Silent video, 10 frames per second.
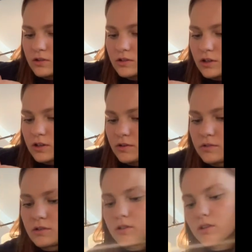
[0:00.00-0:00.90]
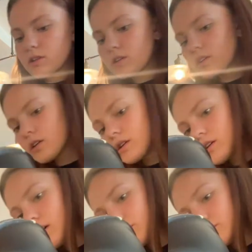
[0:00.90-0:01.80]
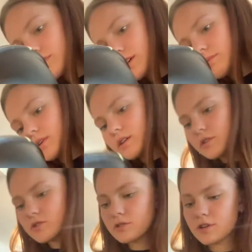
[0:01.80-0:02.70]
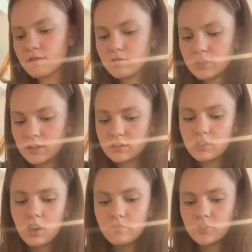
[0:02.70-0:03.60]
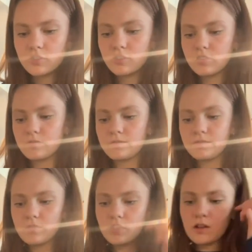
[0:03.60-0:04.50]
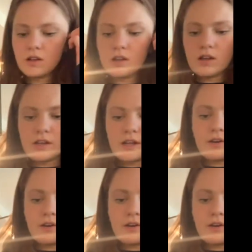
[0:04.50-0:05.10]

So I'm just kind of making sure everything's covered, and now